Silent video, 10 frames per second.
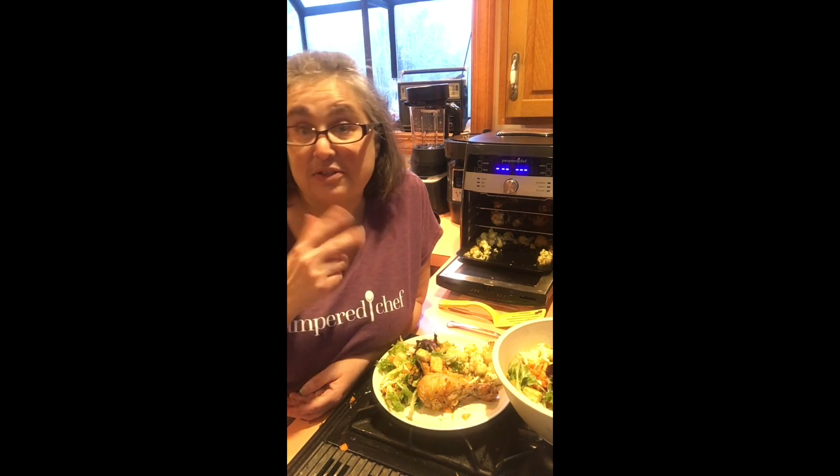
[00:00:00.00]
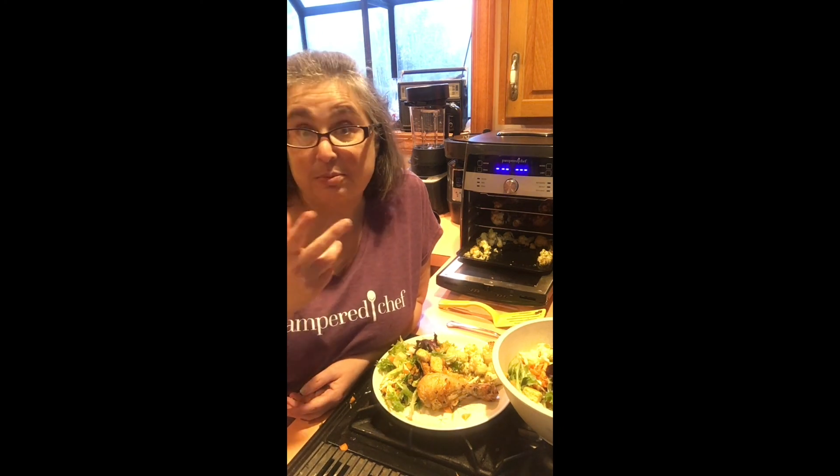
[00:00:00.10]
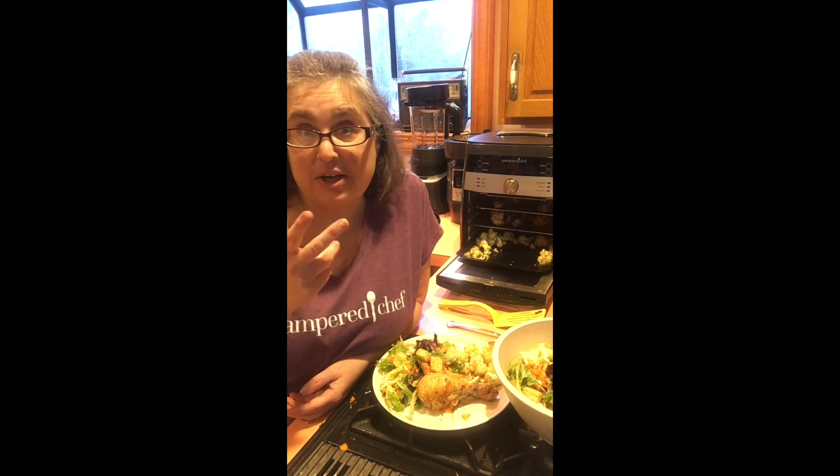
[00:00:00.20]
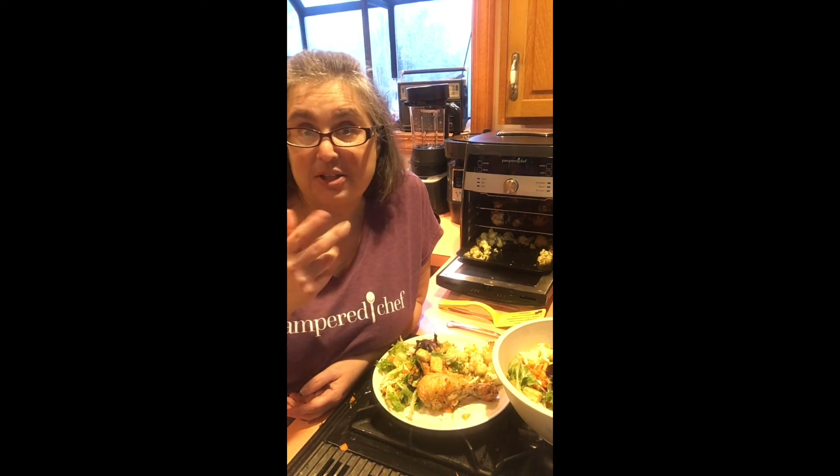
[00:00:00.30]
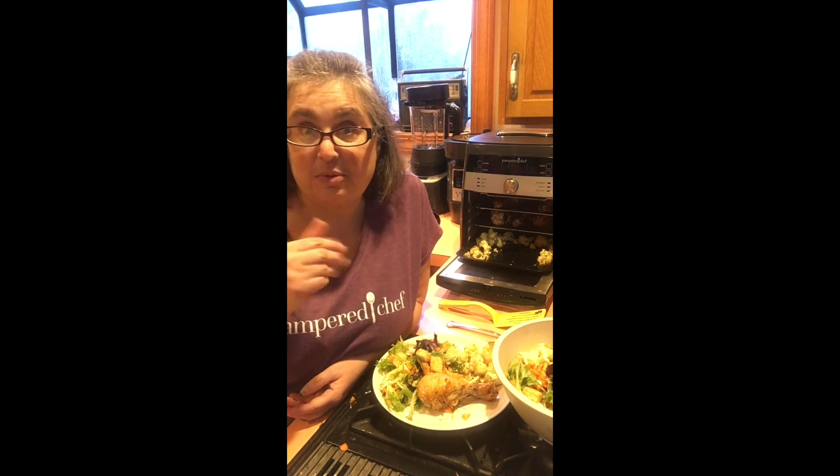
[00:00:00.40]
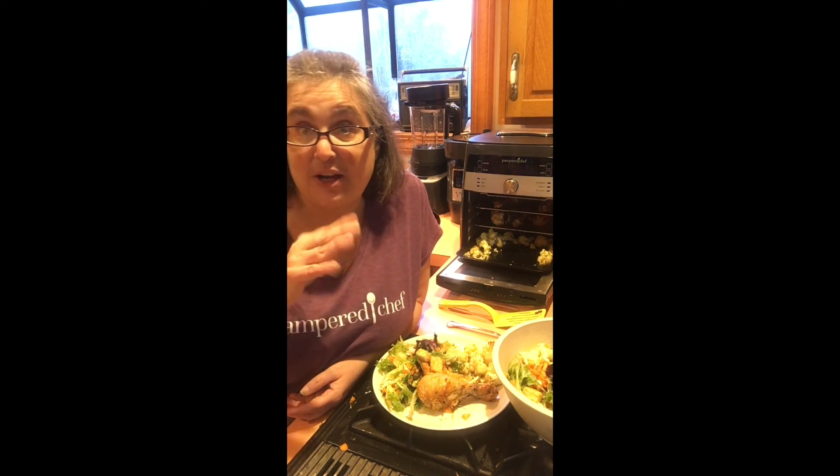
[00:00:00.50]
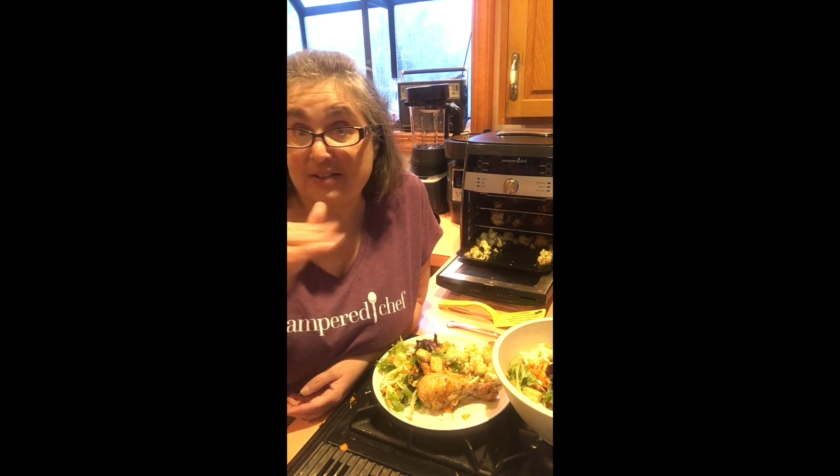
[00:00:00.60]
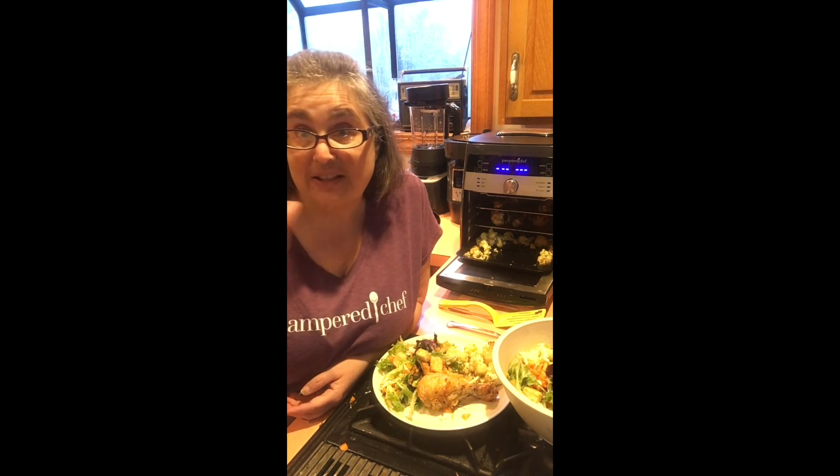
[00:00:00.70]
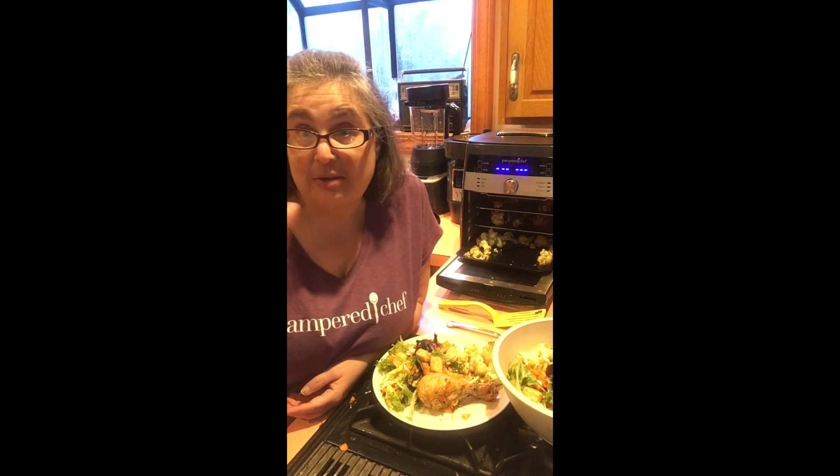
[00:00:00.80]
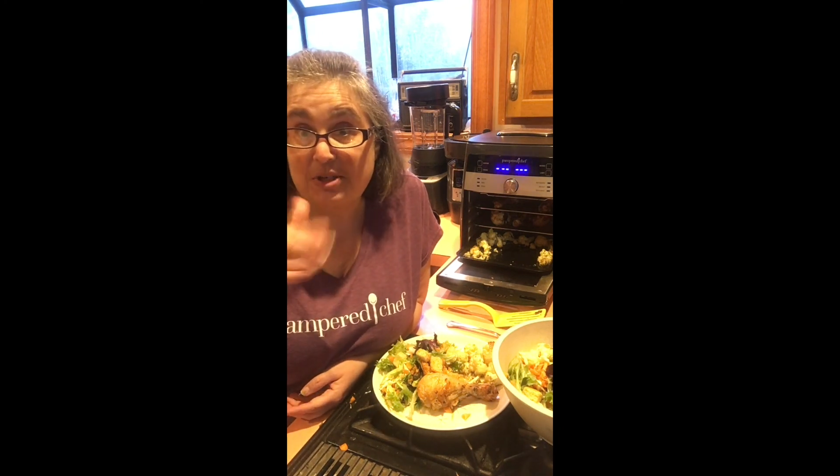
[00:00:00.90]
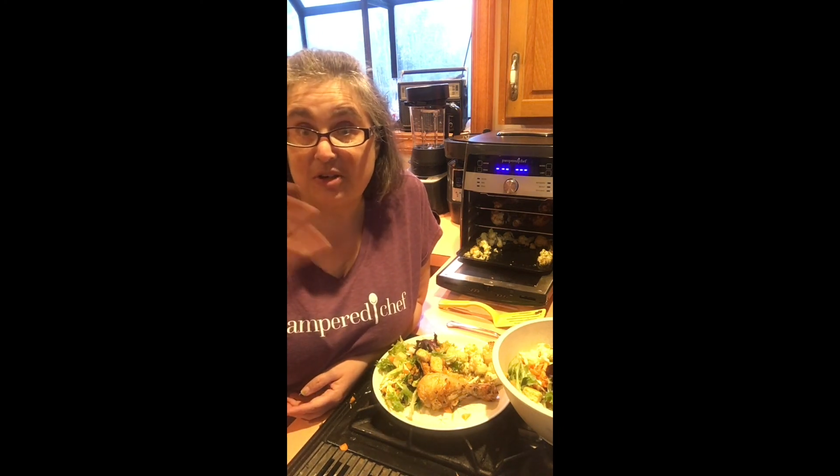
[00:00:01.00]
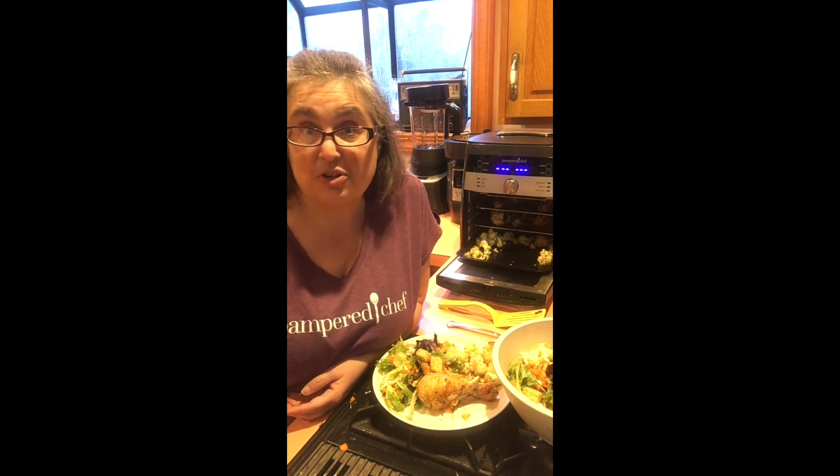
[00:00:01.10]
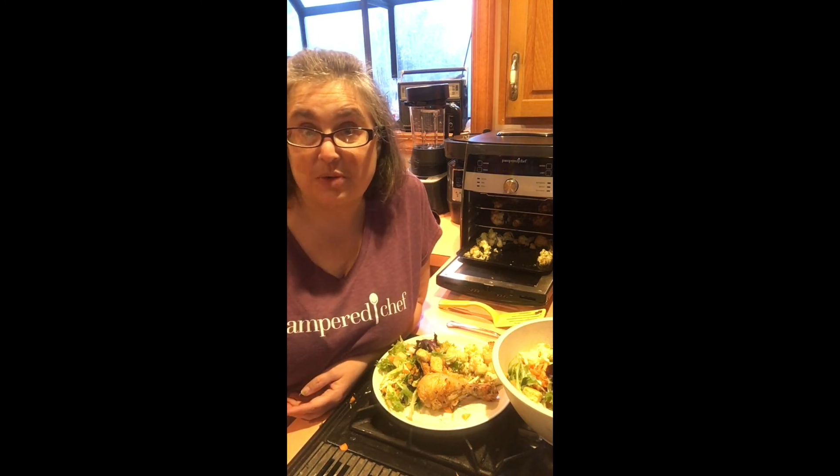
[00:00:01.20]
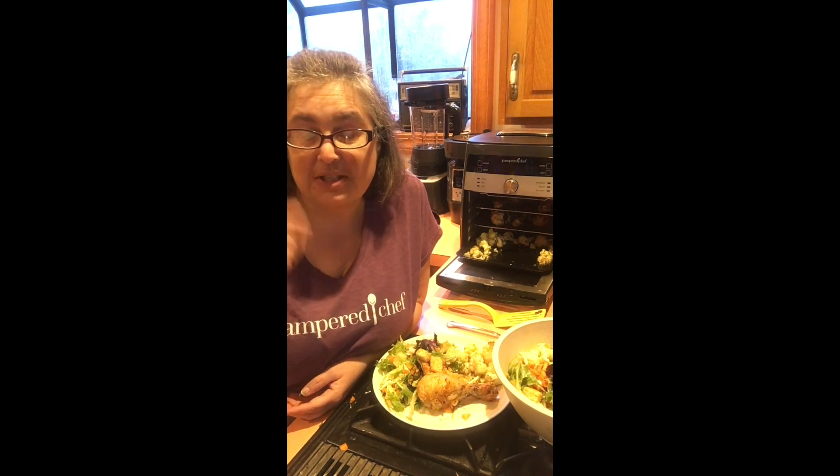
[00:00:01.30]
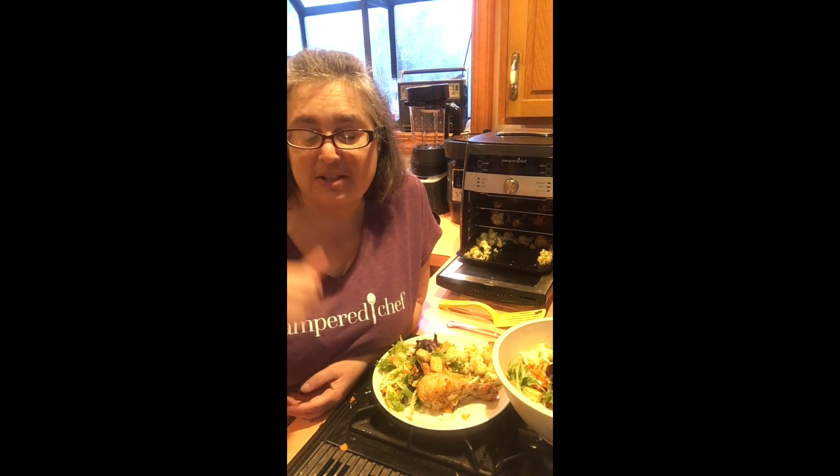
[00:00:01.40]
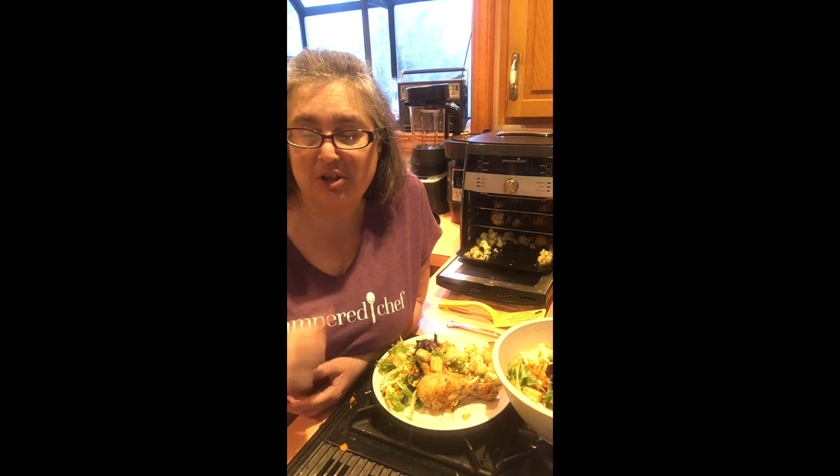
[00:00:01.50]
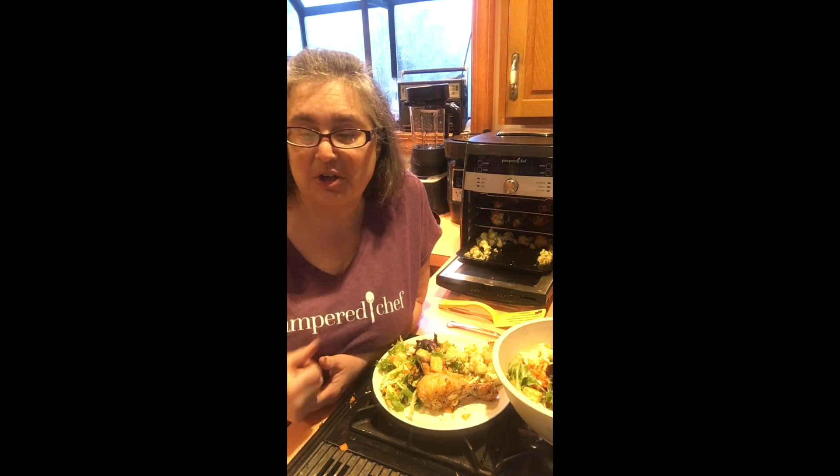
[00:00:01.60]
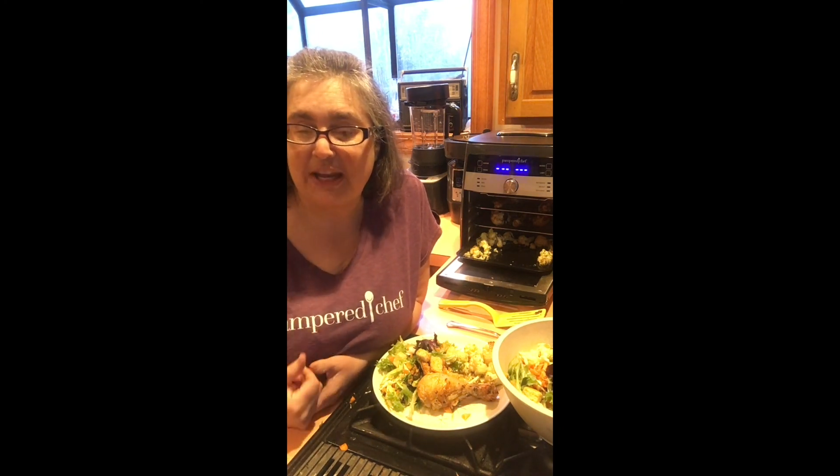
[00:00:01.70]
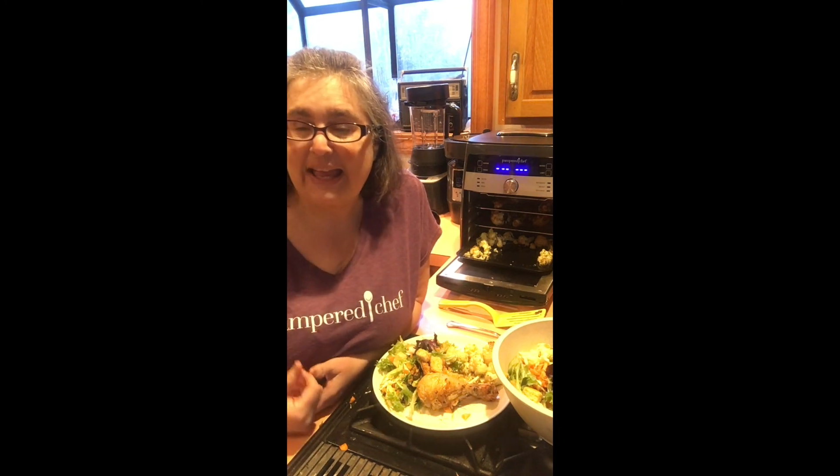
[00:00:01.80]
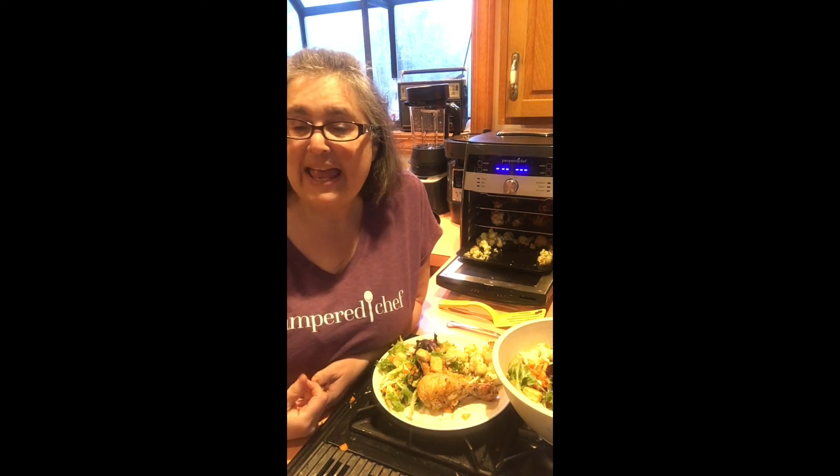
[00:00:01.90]
Surprise, surprise, Linda Medeiros, What's Linda
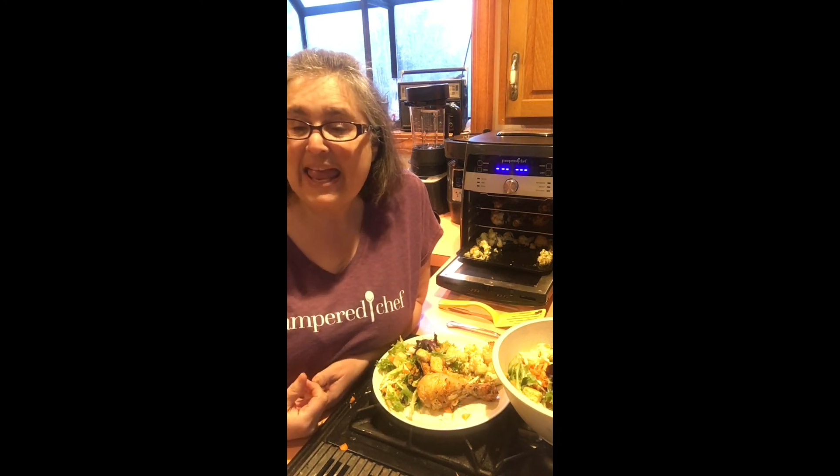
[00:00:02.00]
Cooking.